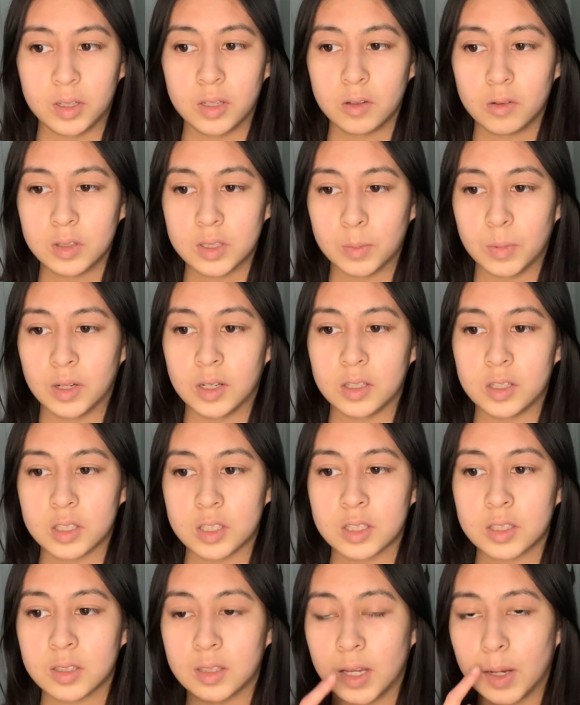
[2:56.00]
use, but it
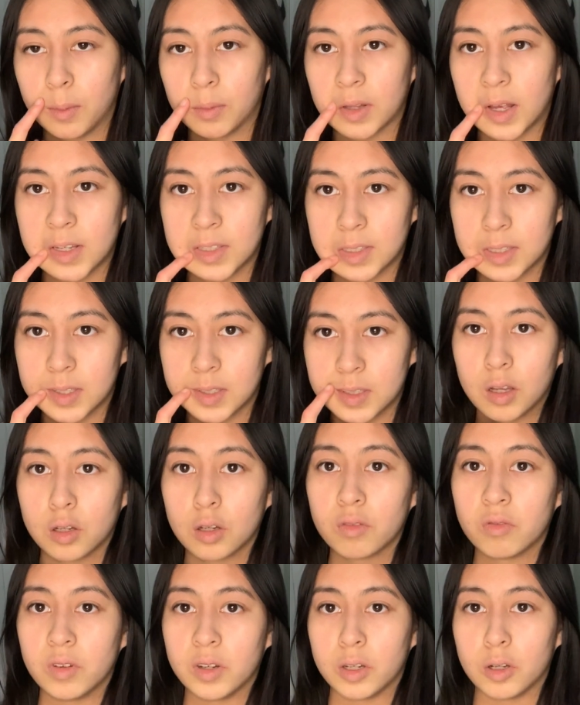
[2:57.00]
just stabilizes
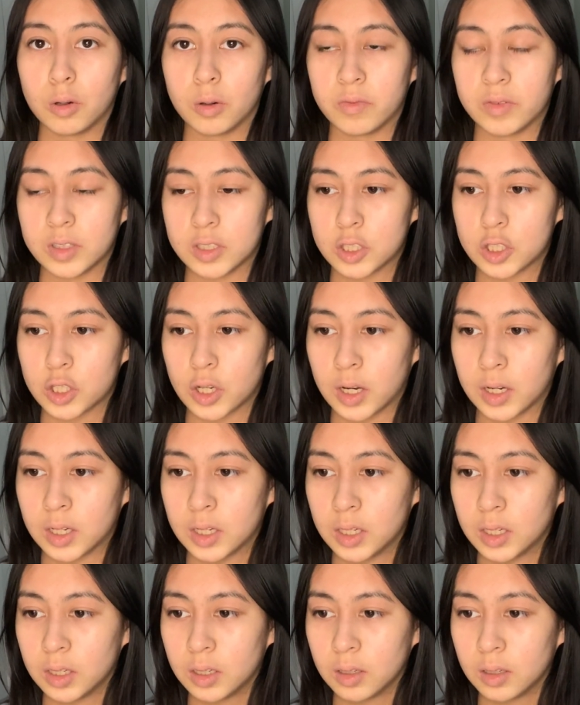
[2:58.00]
your video if it's shaky.